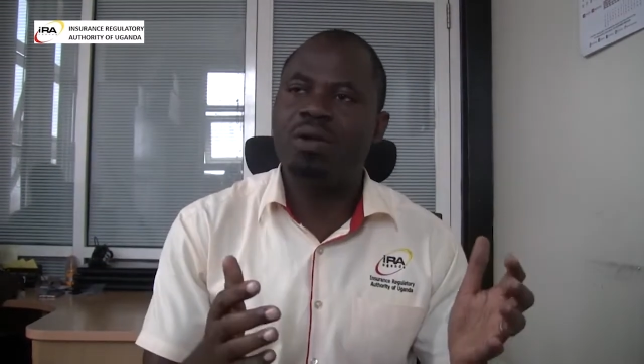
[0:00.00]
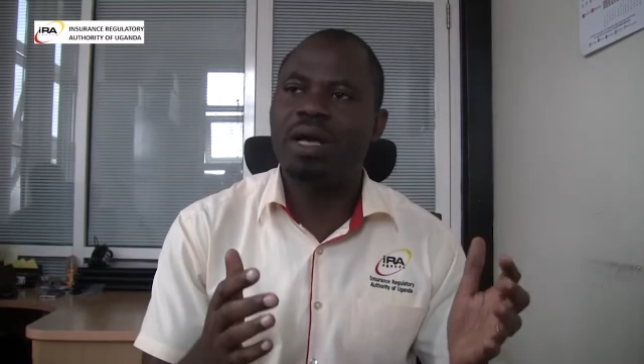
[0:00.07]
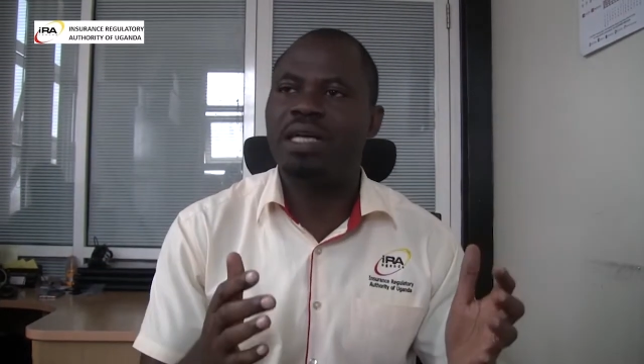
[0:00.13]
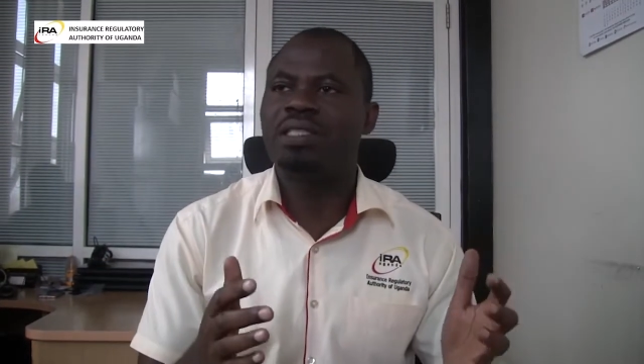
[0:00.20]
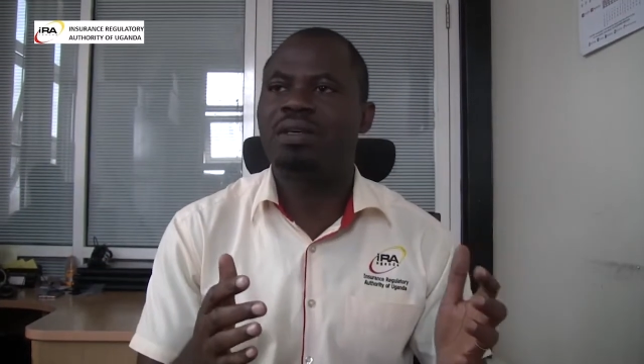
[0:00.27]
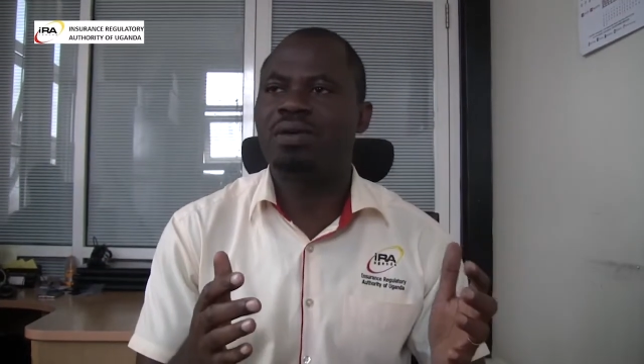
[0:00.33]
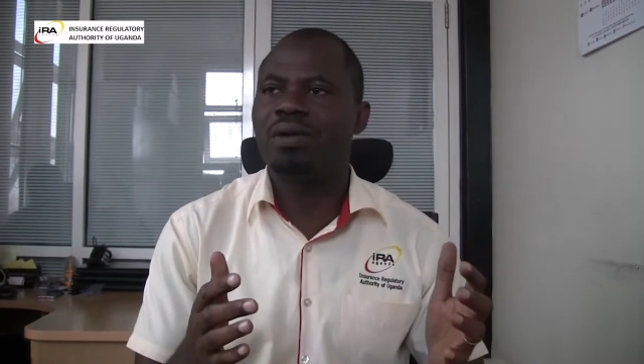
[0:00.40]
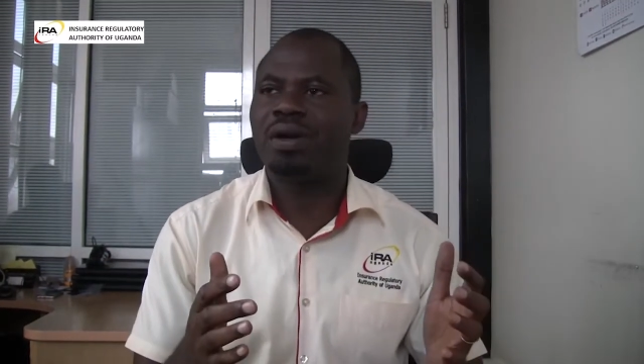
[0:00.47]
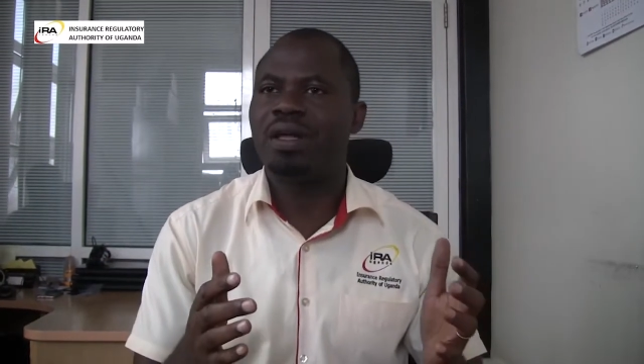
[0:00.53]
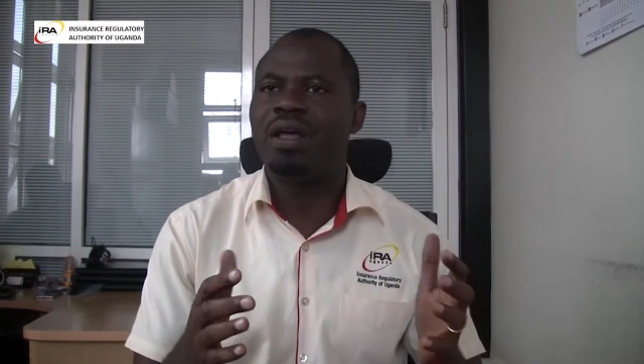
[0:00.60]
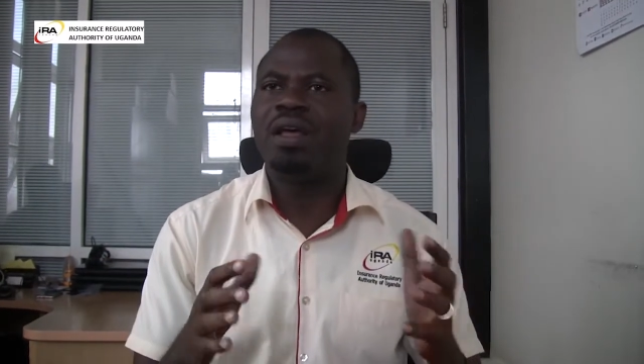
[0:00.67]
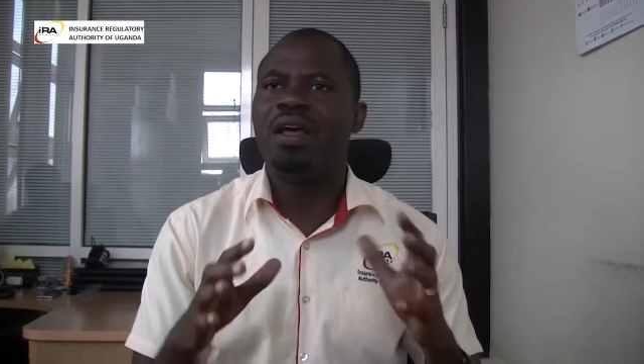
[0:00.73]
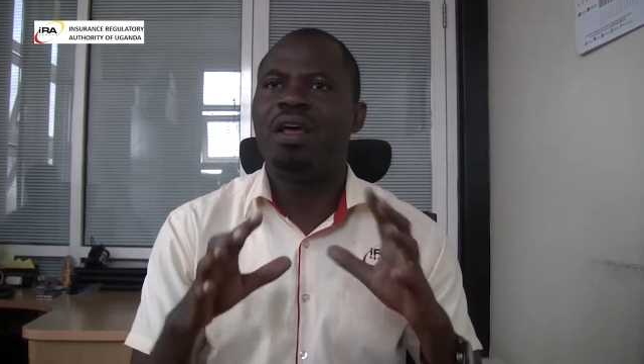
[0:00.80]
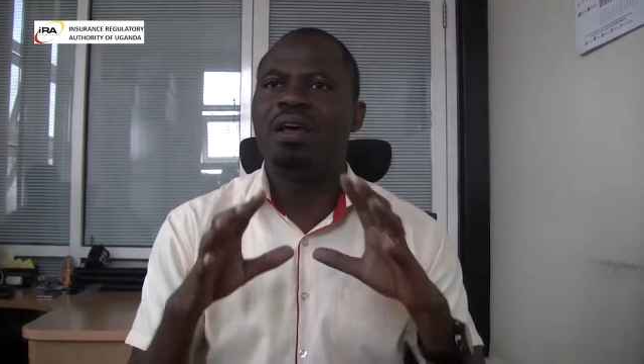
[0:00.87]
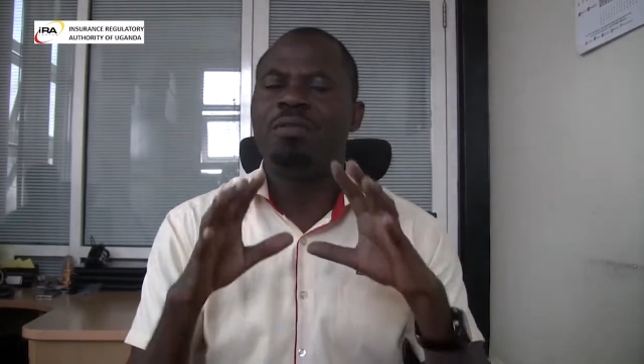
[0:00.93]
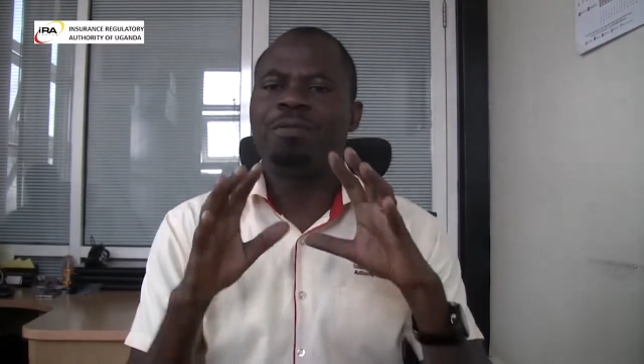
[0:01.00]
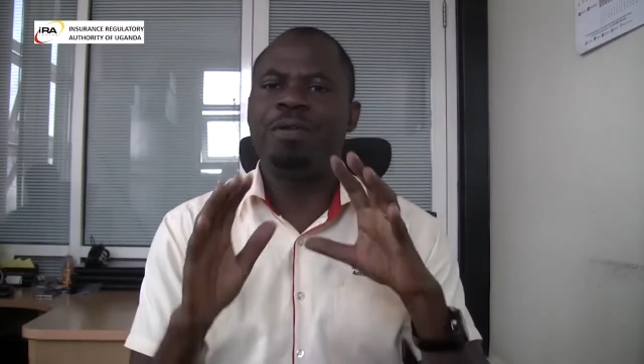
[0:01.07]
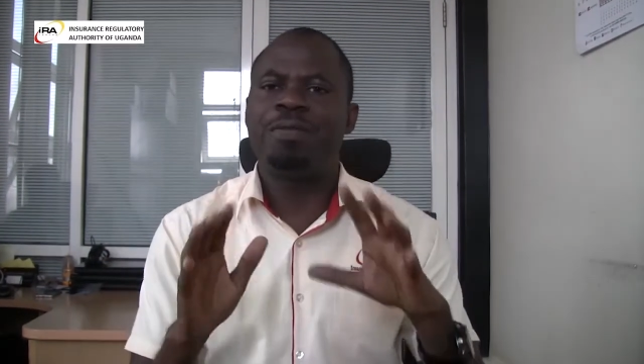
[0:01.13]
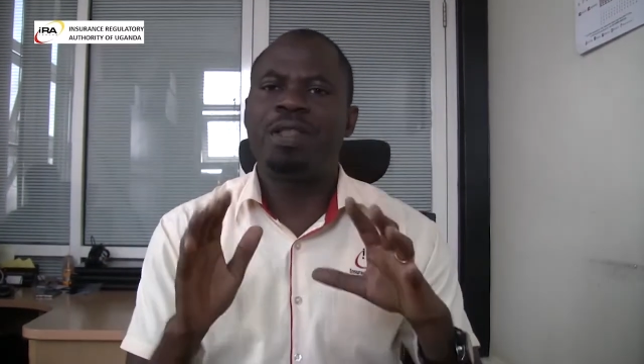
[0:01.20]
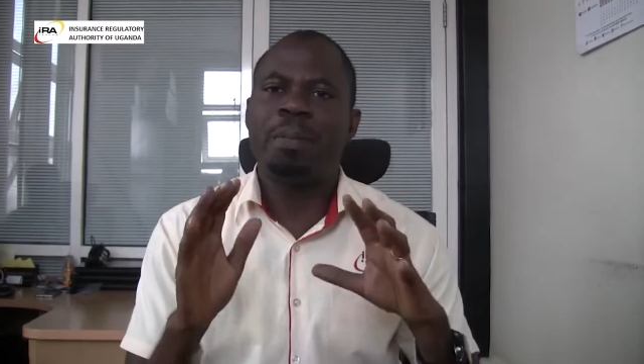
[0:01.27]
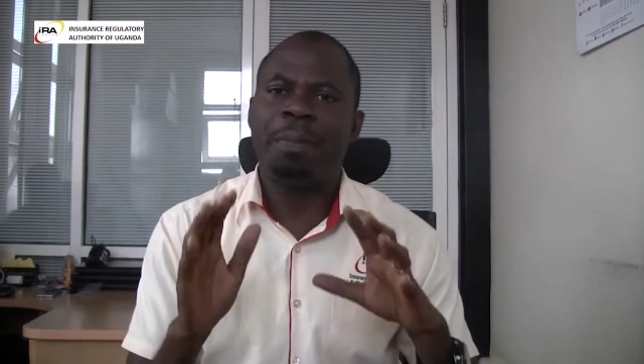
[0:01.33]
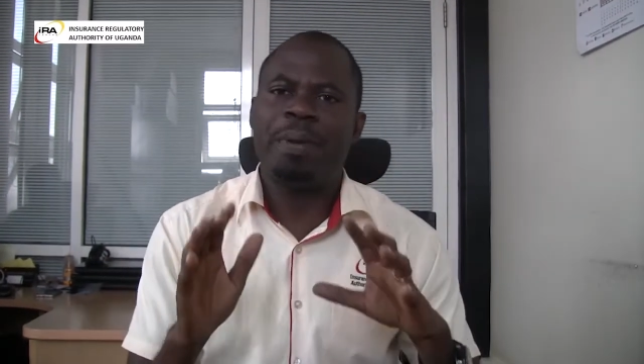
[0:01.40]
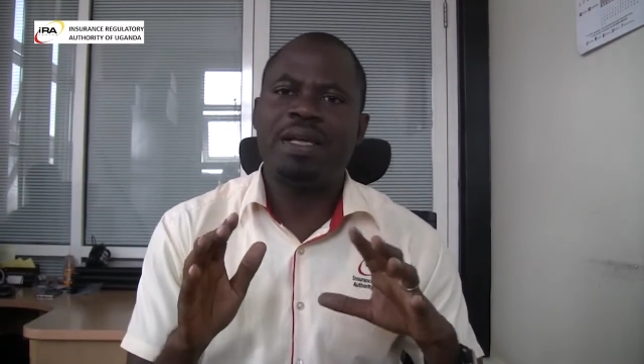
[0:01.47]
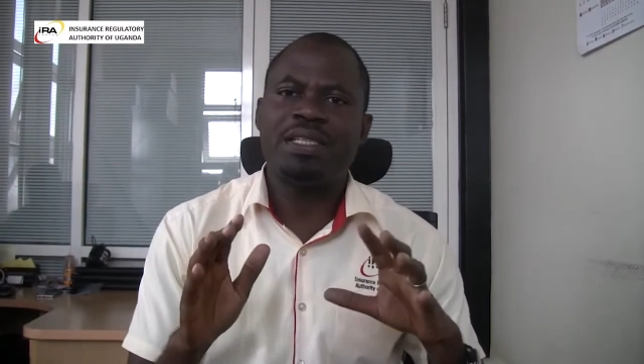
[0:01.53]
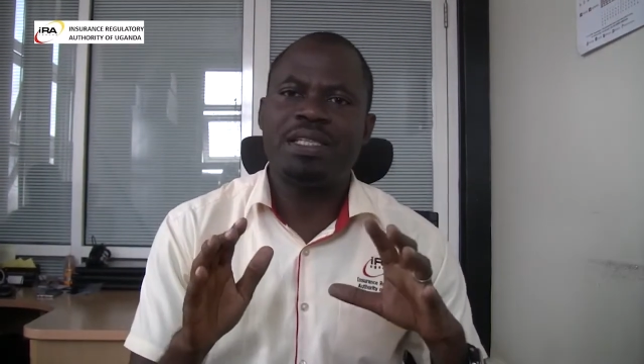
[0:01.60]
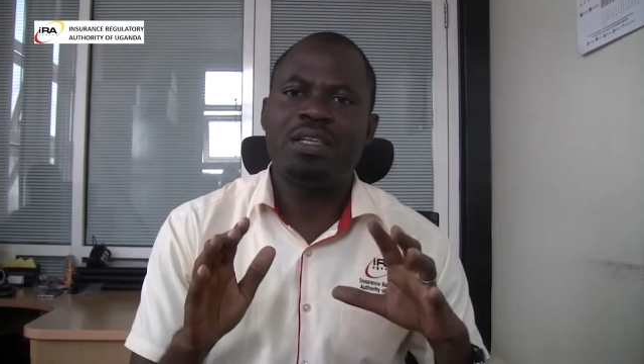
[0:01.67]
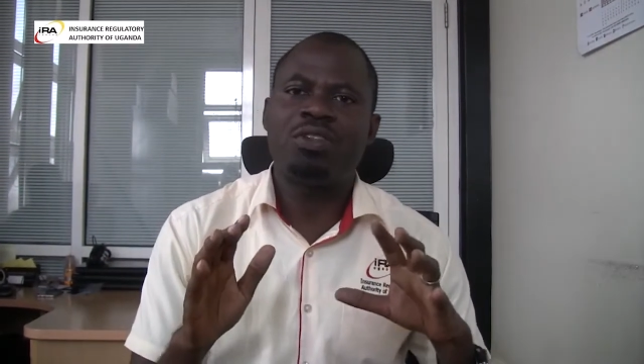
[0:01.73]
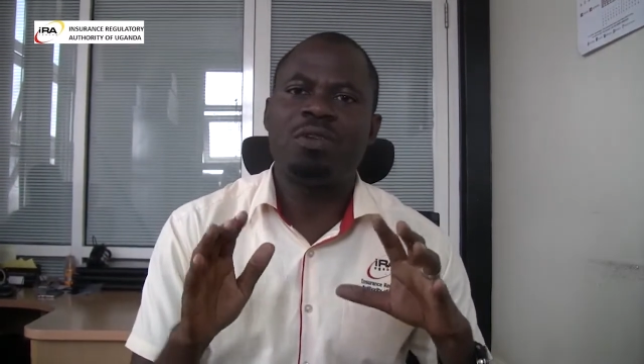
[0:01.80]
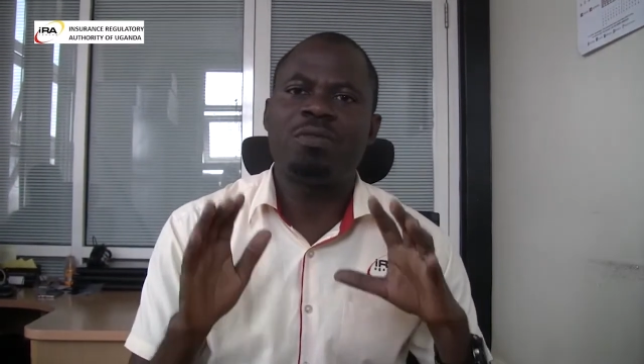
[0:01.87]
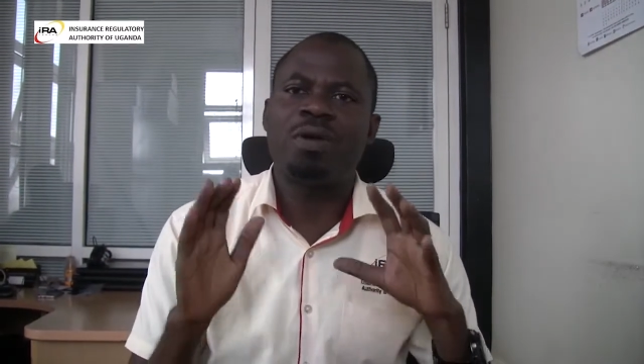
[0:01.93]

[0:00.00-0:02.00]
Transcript: category, 50% of